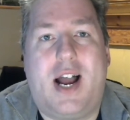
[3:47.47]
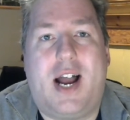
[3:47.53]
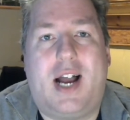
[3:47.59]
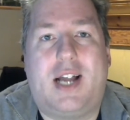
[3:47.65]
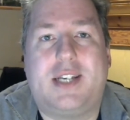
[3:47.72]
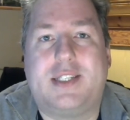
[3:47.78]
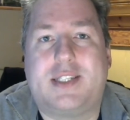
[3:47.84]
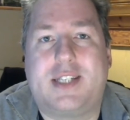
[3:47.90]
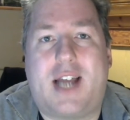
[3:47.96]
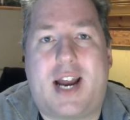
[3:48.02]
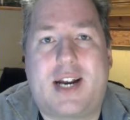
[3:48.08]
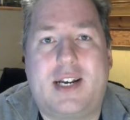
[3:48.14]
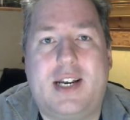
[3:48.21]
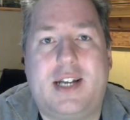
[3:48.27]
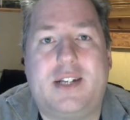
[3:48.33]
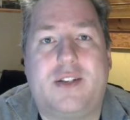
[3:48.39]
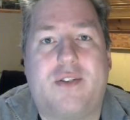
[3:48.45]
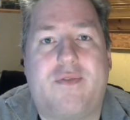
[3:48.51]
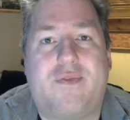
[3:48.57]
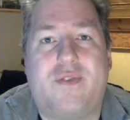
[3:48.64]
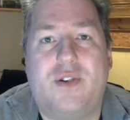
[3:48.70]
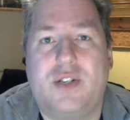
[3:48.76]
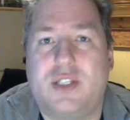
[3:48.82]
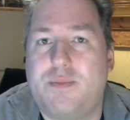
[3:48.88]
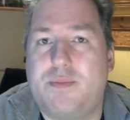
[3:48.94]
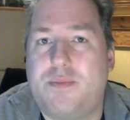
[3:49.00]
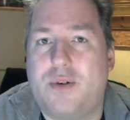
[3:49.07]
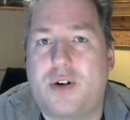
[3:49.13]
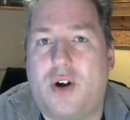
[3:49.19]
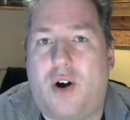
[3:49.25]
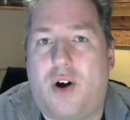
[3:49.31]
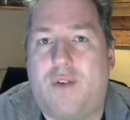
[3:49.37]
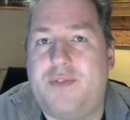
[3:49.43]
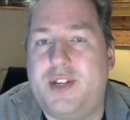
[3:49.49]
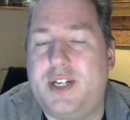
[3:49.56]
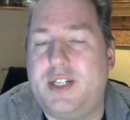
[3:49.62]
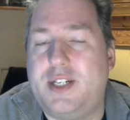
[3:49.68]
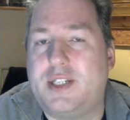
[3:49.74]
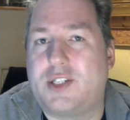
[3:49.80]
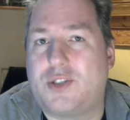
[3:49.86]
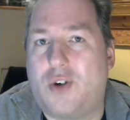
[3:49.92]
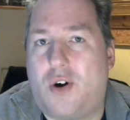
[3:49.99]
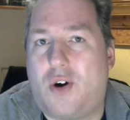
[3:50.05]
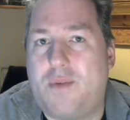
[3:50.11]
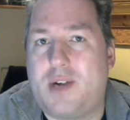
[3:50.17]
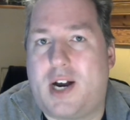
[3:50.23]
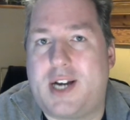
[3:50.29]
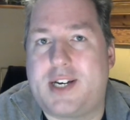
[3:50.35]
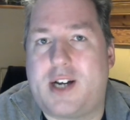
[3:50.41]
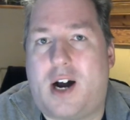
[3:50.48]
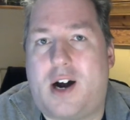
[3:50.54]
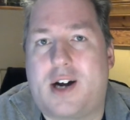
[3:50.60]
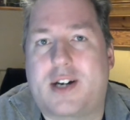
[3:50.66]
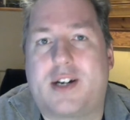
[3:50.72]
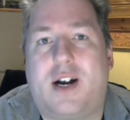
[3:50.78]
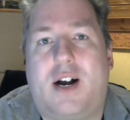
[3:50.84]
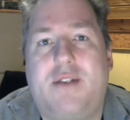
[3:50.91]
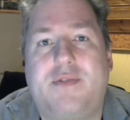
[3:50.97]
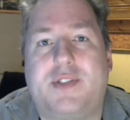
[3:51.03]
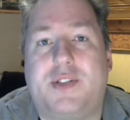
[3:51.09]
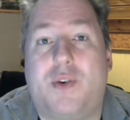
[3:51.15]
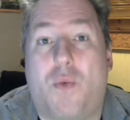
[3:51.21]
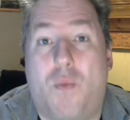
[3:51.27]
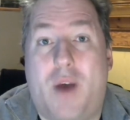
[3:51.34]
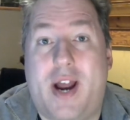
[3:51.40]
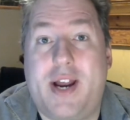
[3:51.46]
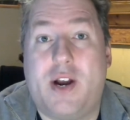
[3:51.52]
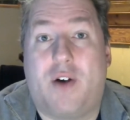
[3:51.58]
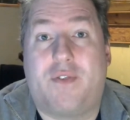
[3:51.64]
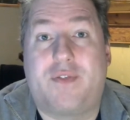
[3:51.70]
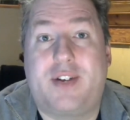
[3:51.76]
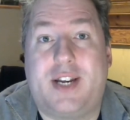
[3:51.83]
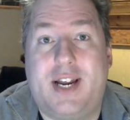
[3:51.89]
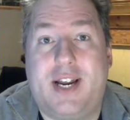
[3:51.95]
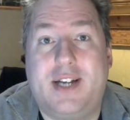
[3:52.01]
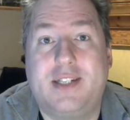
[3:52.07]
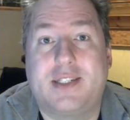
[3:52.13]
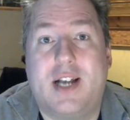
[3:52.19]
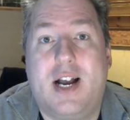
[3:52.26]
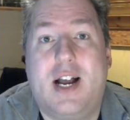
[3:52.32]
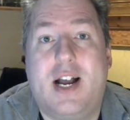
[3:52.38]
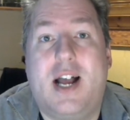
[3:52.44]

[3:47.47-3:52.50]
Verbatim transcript: and tackling the first book of the Stormlight Archives, The Way of Kings.